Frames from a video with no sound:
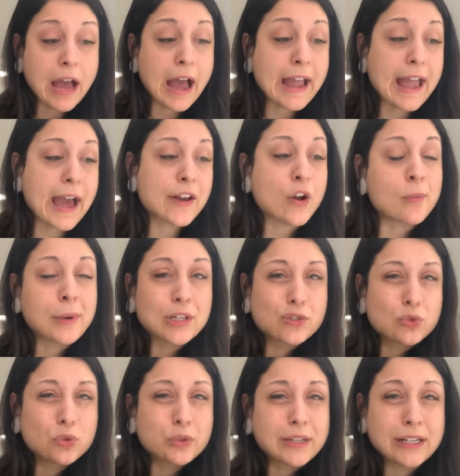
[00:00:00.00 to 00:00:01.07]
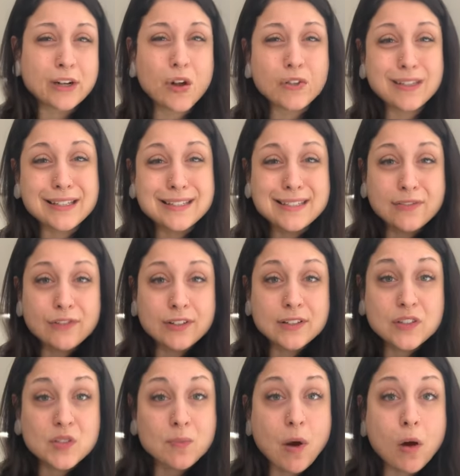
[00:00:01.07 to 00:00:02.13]
I had all my jewelry in all these
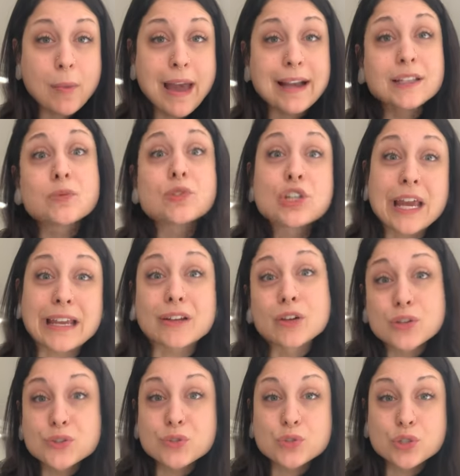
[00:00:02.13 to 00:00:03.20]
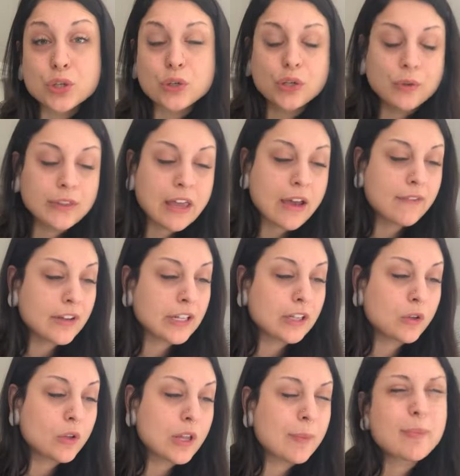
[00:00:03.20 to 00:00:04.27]
different small bags, which I can also show you in that
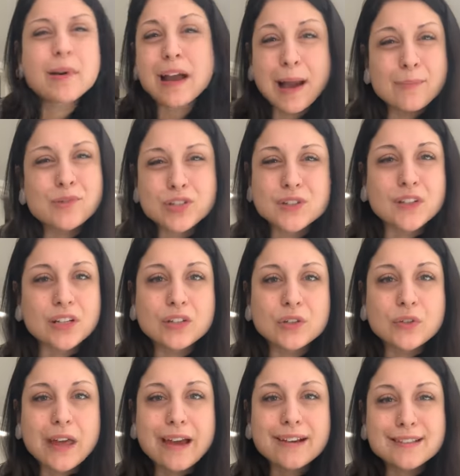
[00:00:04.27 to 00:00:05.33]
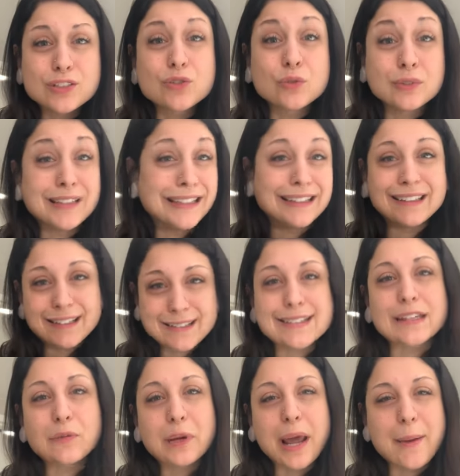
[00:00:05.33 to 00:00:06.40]
video clip. I'm just gonna do that because you need to
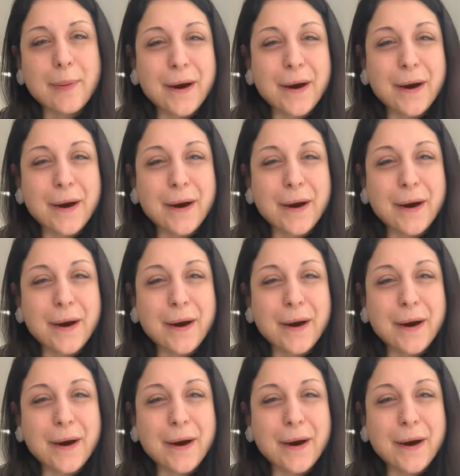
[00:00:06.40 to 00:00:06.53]
see what I